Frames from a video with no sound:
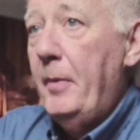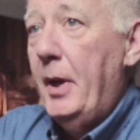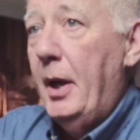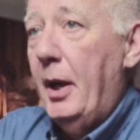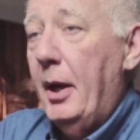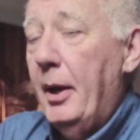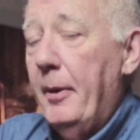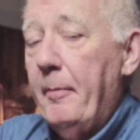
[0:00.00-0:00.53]

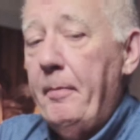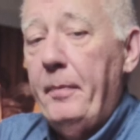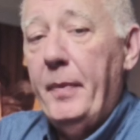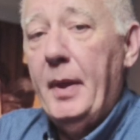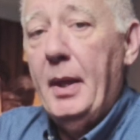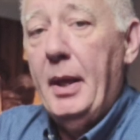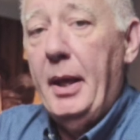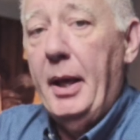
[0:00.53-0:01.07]

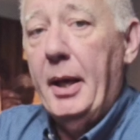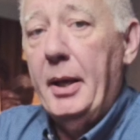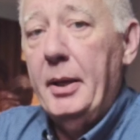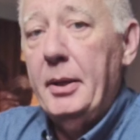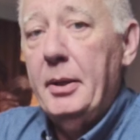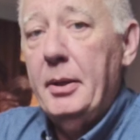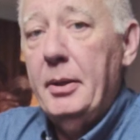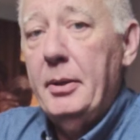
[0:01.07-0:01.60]

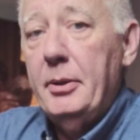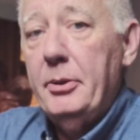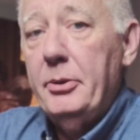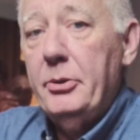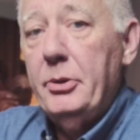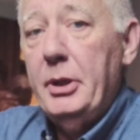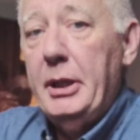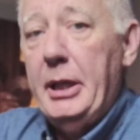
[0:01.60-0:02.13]
And
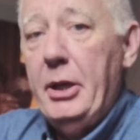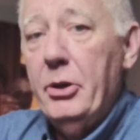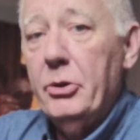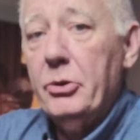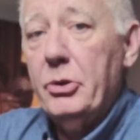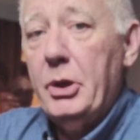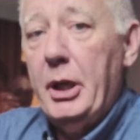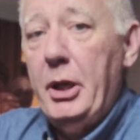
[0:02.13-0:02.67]

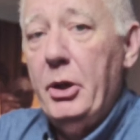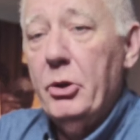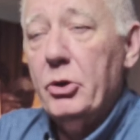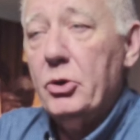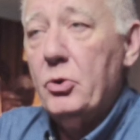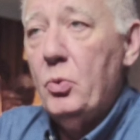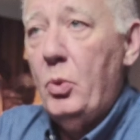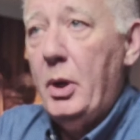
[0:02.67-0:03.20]

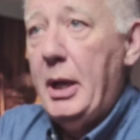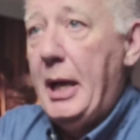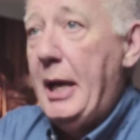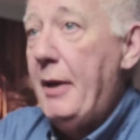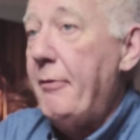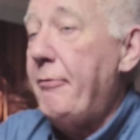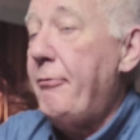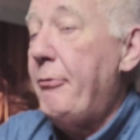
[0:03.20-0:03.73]
here's what I
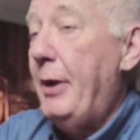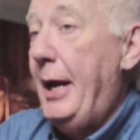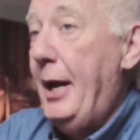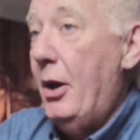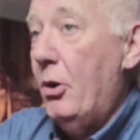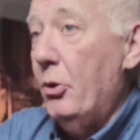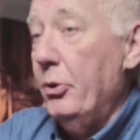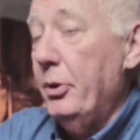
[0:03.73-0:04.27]
have
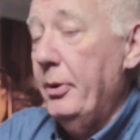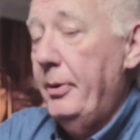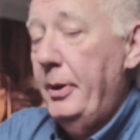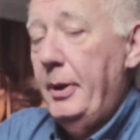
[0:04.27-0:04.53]
found.